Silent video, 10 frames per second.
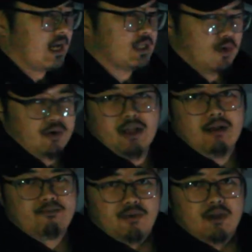it's holding
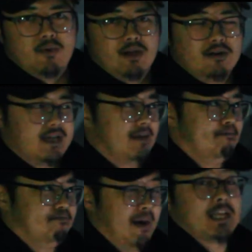on pretty well.
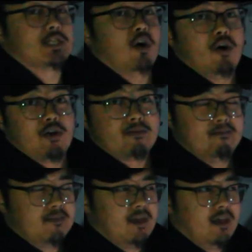It bites hard.
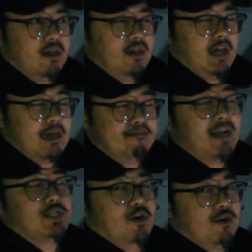It
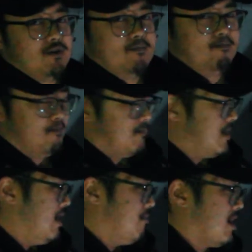bites hard.
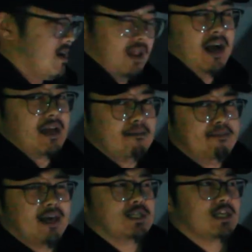I'm not gonna lie. It
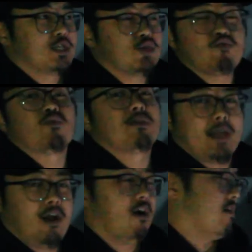bites
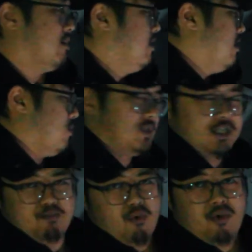extremely hard. Once
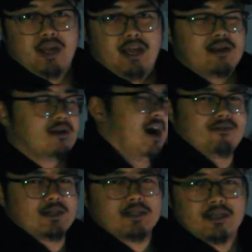it's broken in,
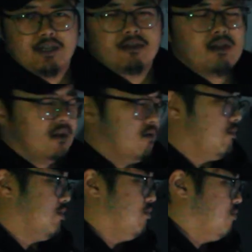obviously,
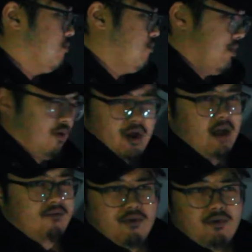when you're
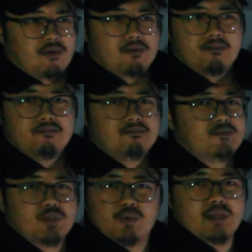ever
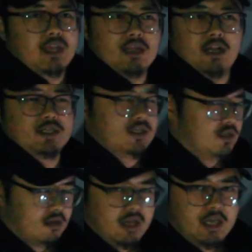doing a clutch
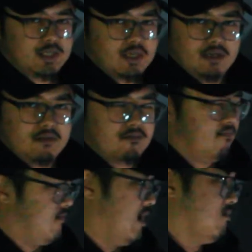installation,
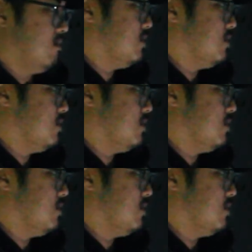flywheel